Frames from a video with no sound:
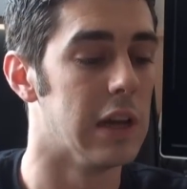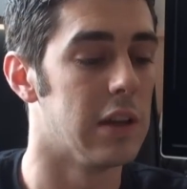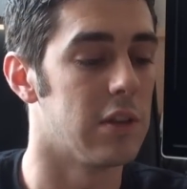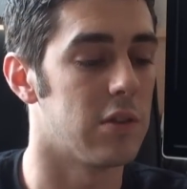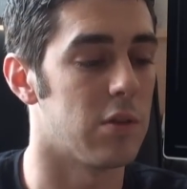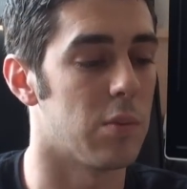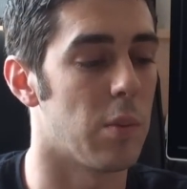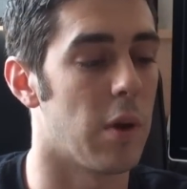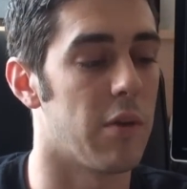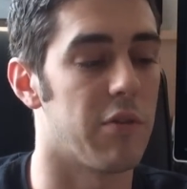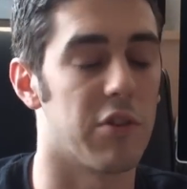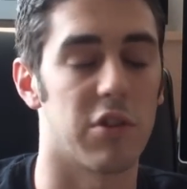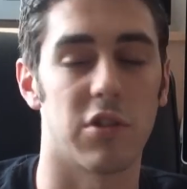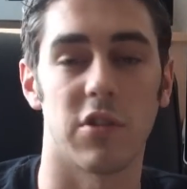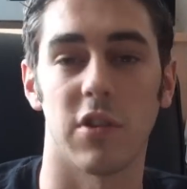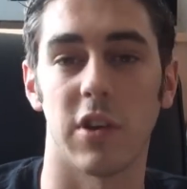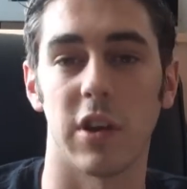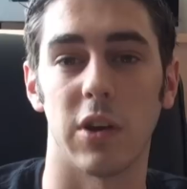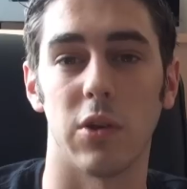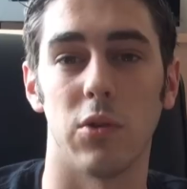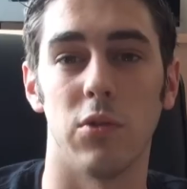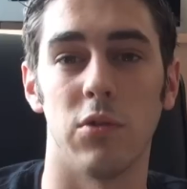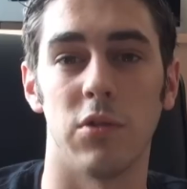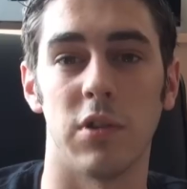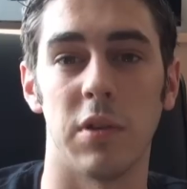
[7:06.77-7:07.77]
some other
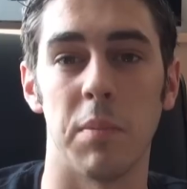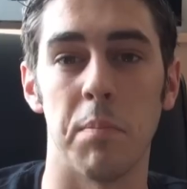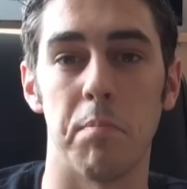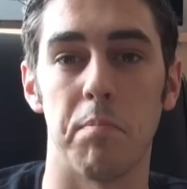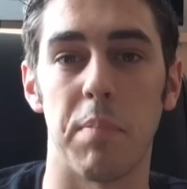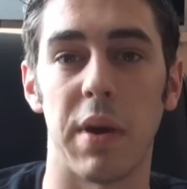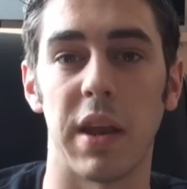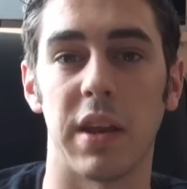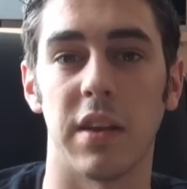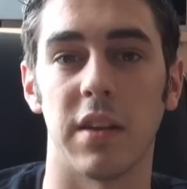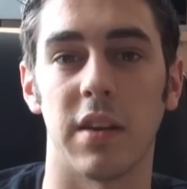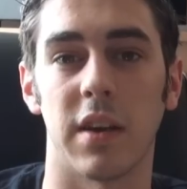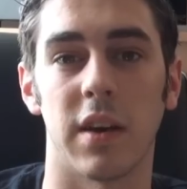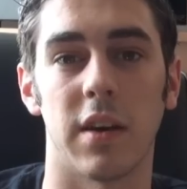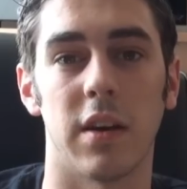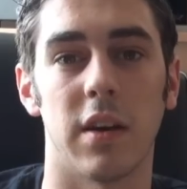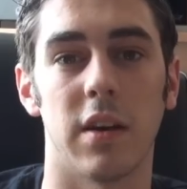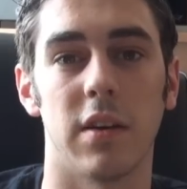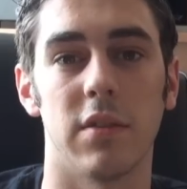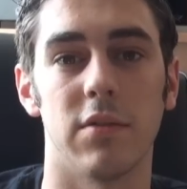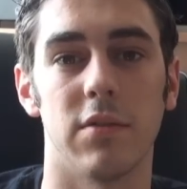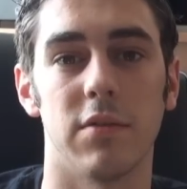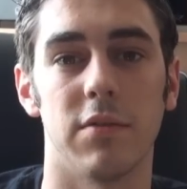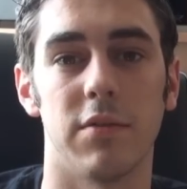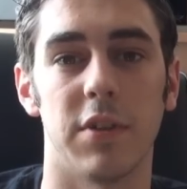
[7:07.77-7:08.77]
site who's embedded
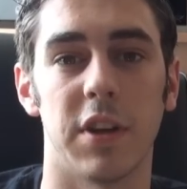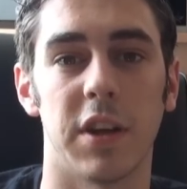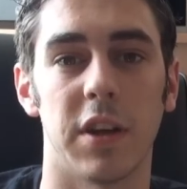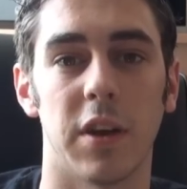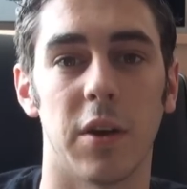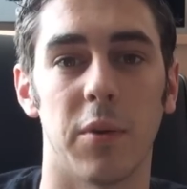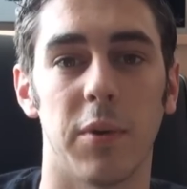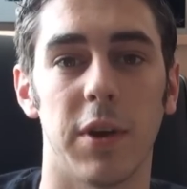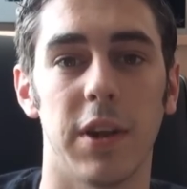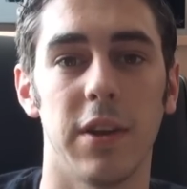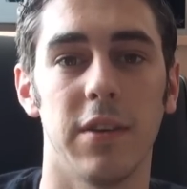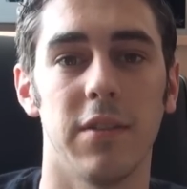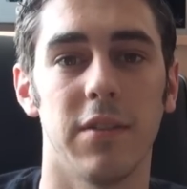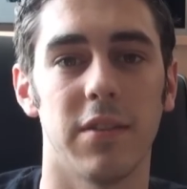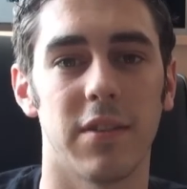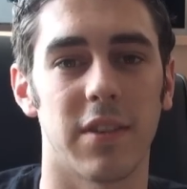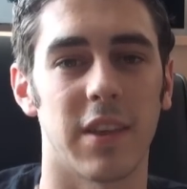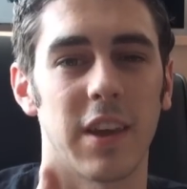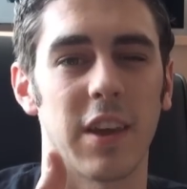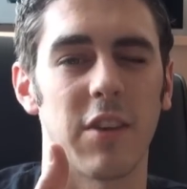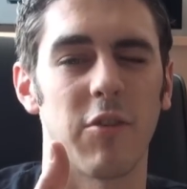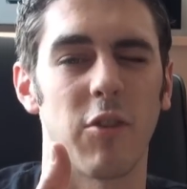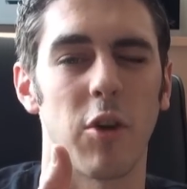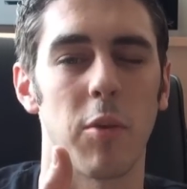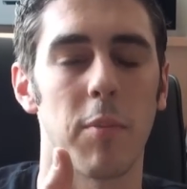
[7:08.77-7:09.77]
our video in
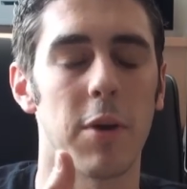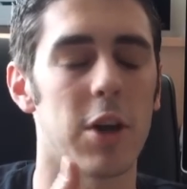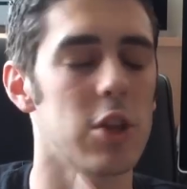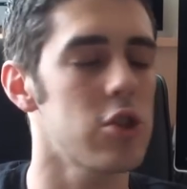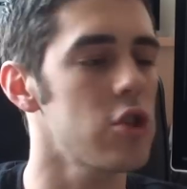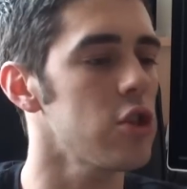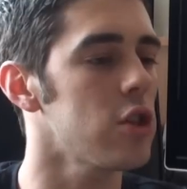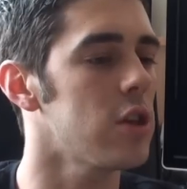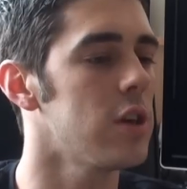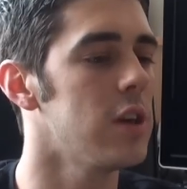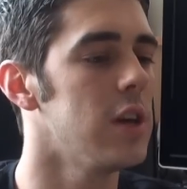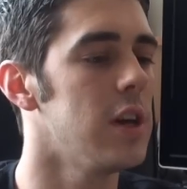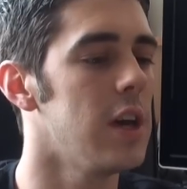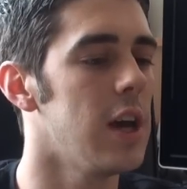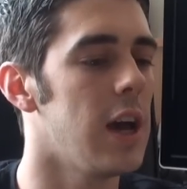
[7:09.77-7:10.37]
thank you very much